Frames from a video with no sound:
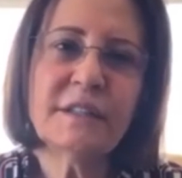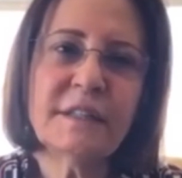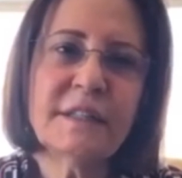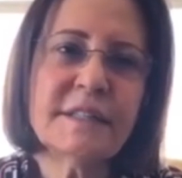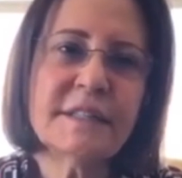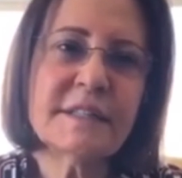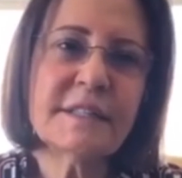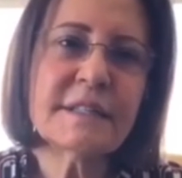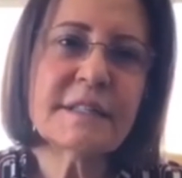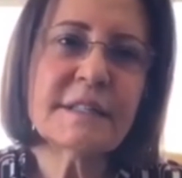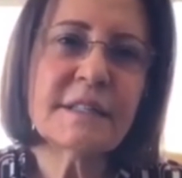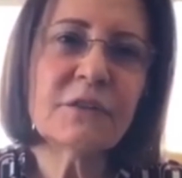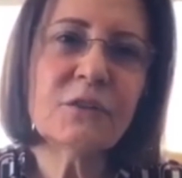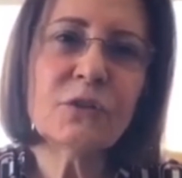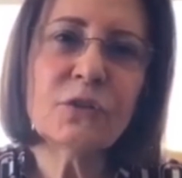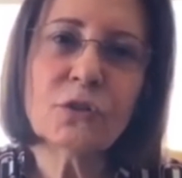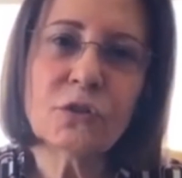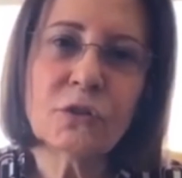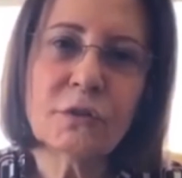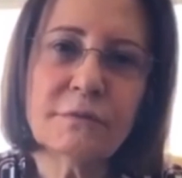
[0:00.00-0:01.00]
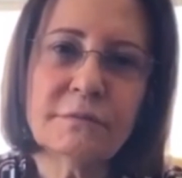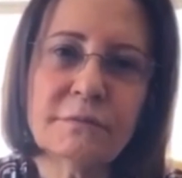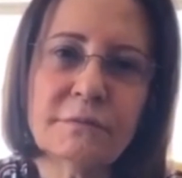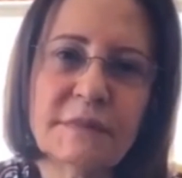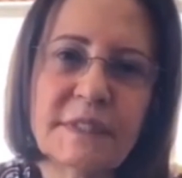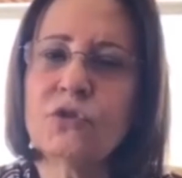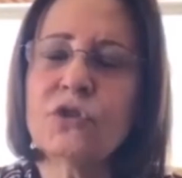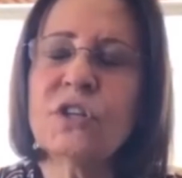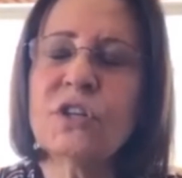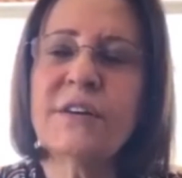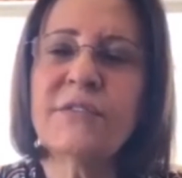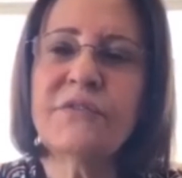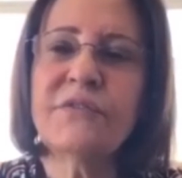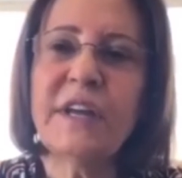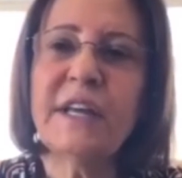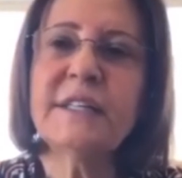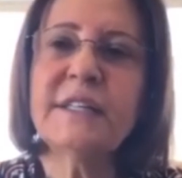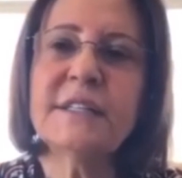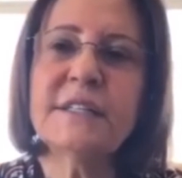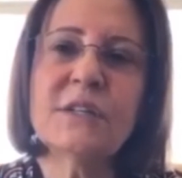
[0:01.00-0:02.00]
It's a syndrome which
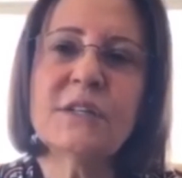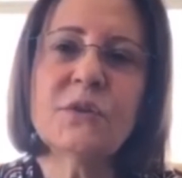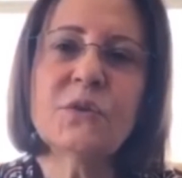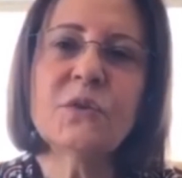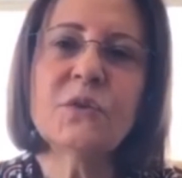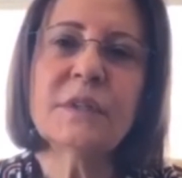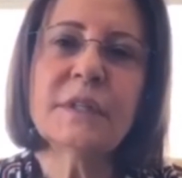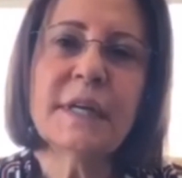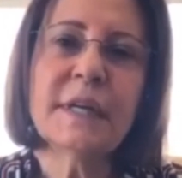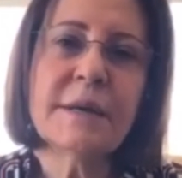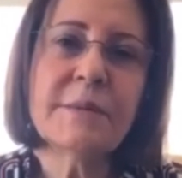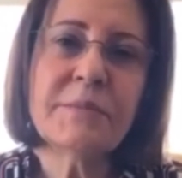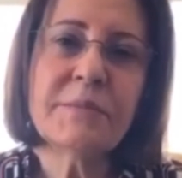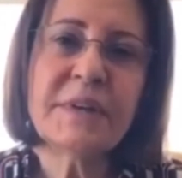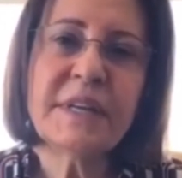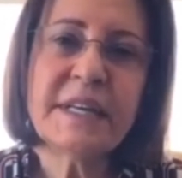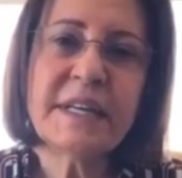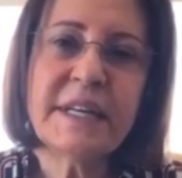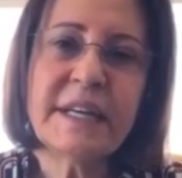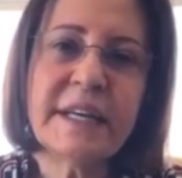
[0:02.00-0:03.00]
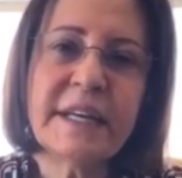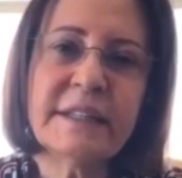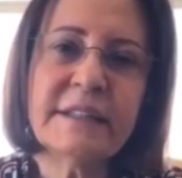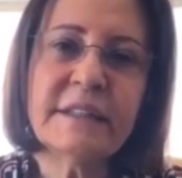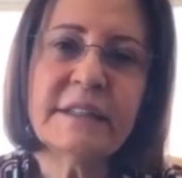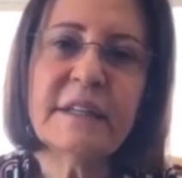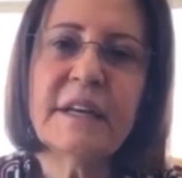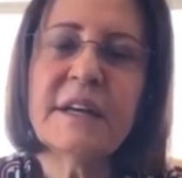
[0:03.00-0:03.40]
affects your period,